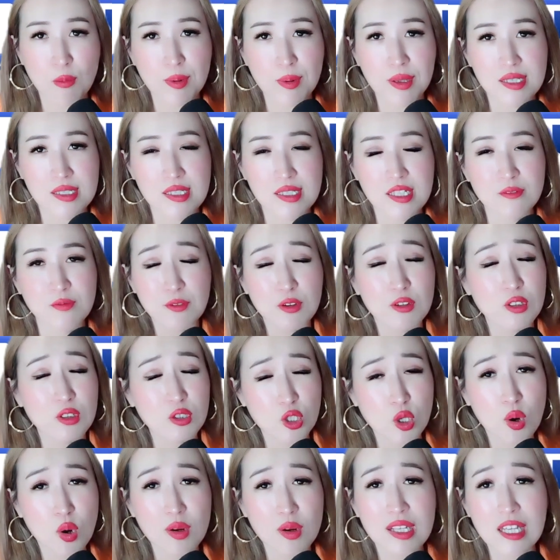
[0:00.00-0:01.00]
because if you
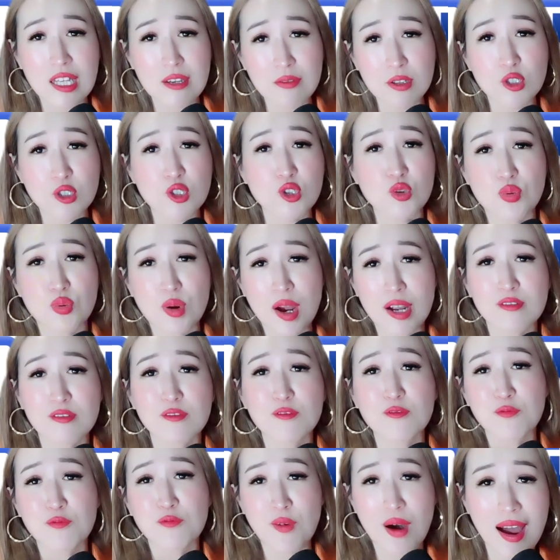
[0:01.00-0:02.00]
don't even try
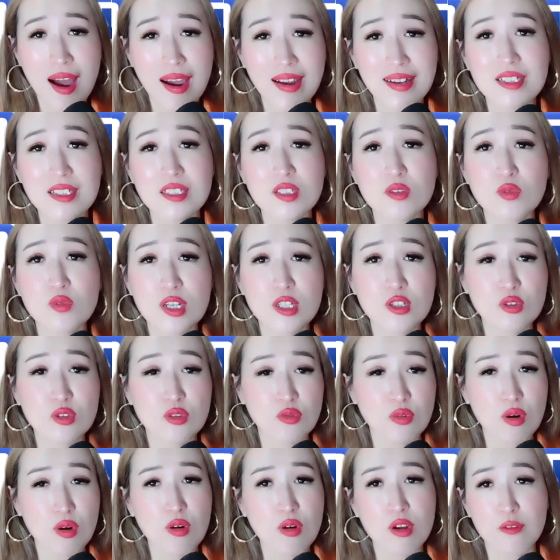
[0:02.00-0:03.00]
to find a way to
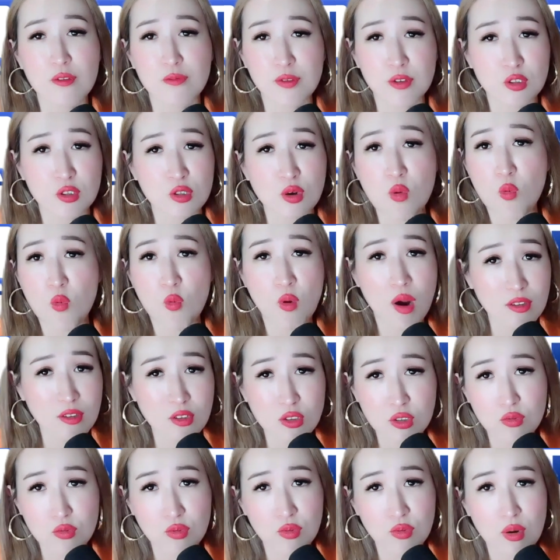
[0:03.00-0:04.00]
grow, if you don't want
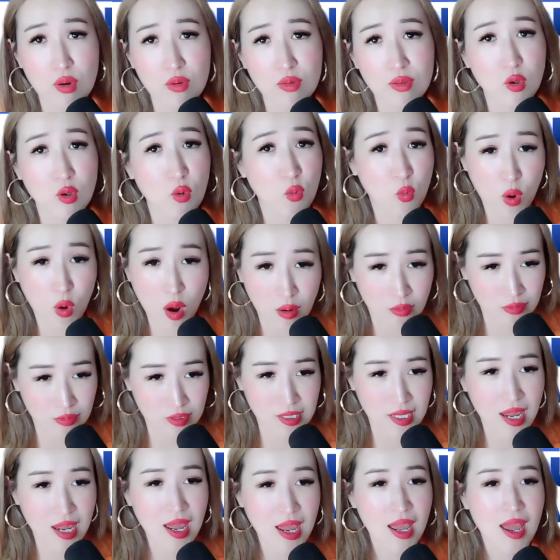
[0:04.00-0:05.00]
to grow, you
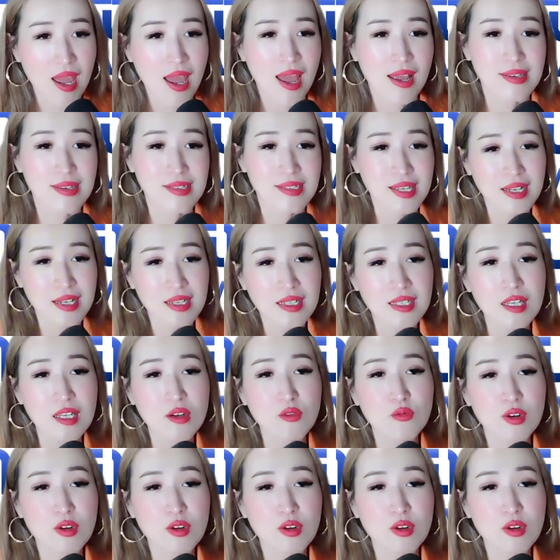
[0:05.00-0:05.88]
won't. And secondly,